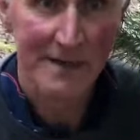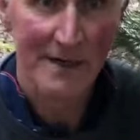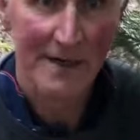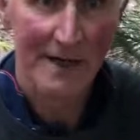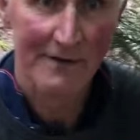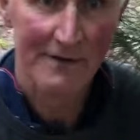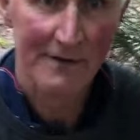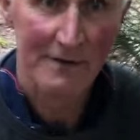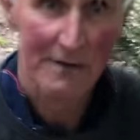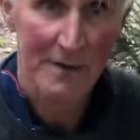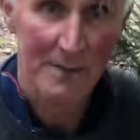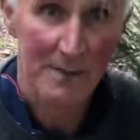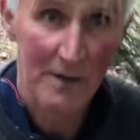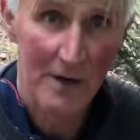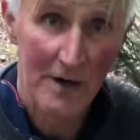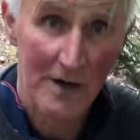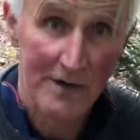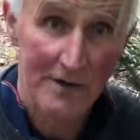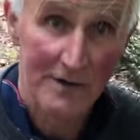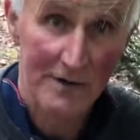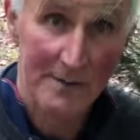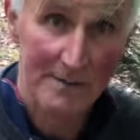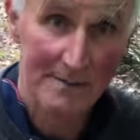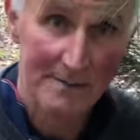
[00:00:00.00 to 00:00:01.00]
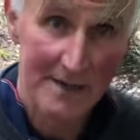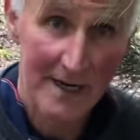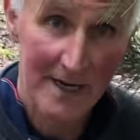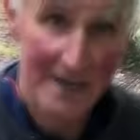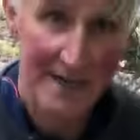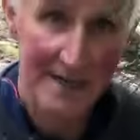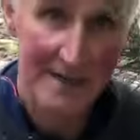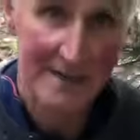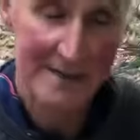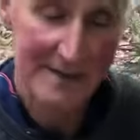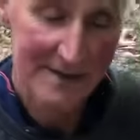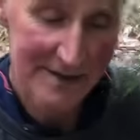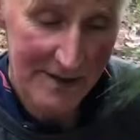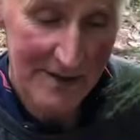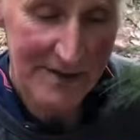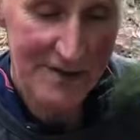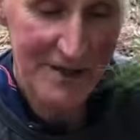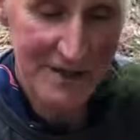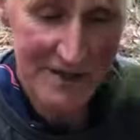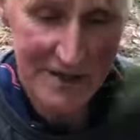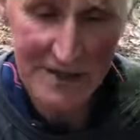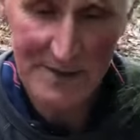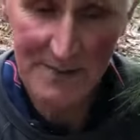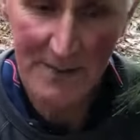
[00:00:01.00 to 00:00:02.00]
You'll have I to do, reply to I Do. Yeah. Yes. So
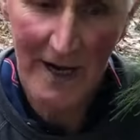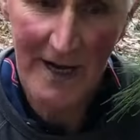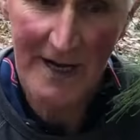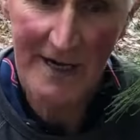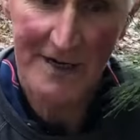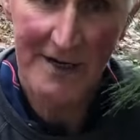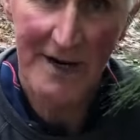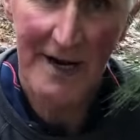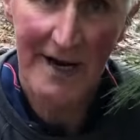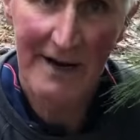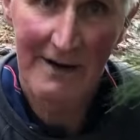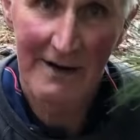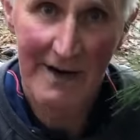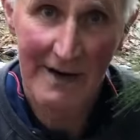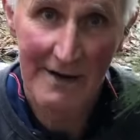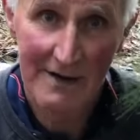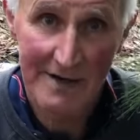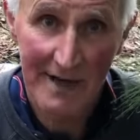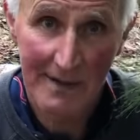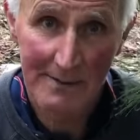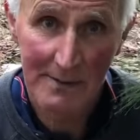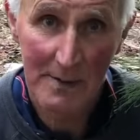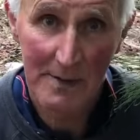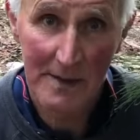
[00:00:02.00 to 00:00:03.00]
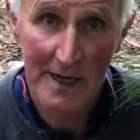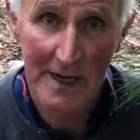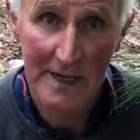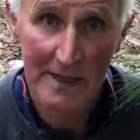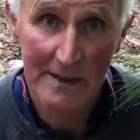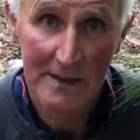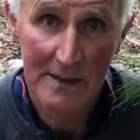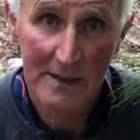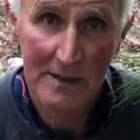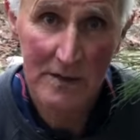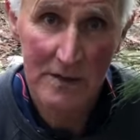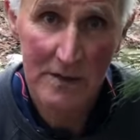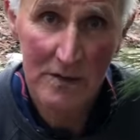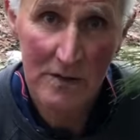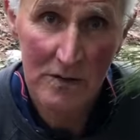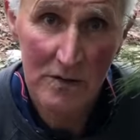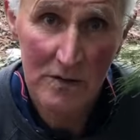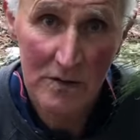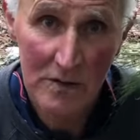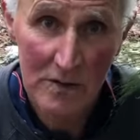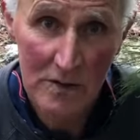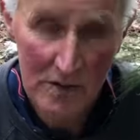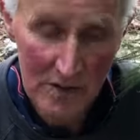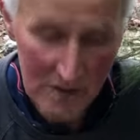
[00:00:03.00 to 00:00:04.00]
just explain it now, how it come about. Yeah. Well,
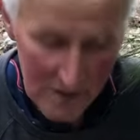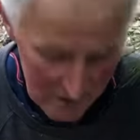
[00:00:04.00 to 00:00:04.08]
um,